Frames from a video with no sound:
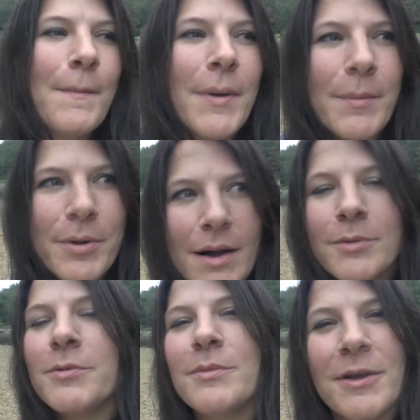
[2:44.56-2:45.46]
But
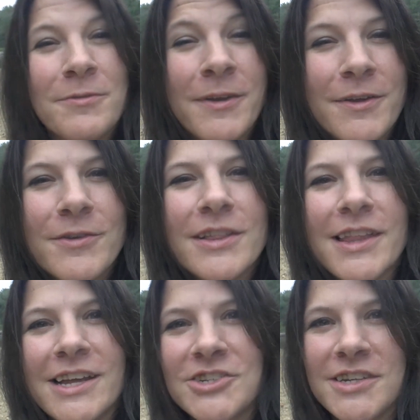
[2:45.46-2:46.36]
probably my favorite
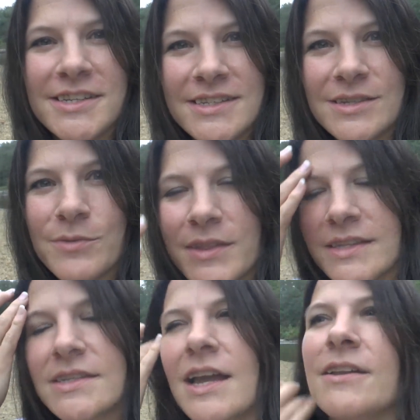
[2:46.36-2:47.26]
legend is the one
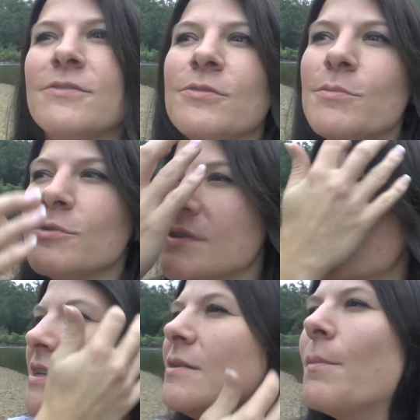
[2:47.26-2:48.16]
that's kind of
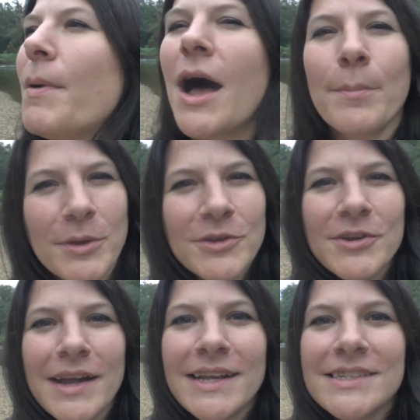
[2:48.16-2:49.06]
most
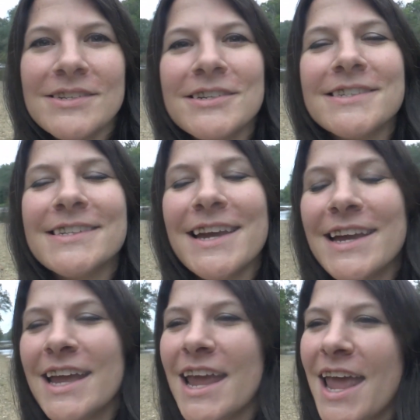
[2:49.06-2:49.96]
popular, I guess you could
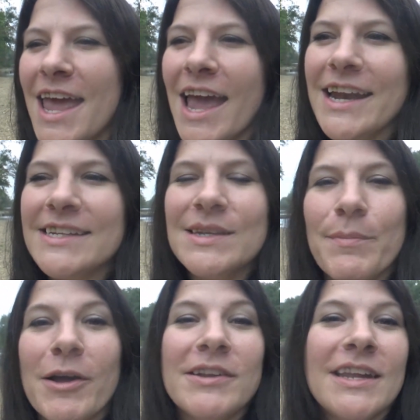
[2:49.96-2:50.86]
say, and it's
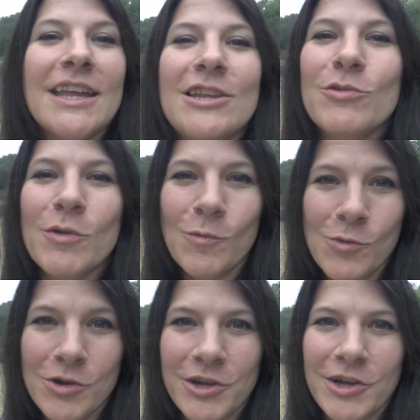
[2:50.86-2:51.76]
about an Inuit
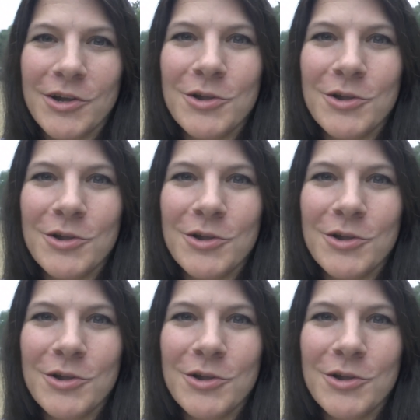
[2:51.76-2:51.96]
warrior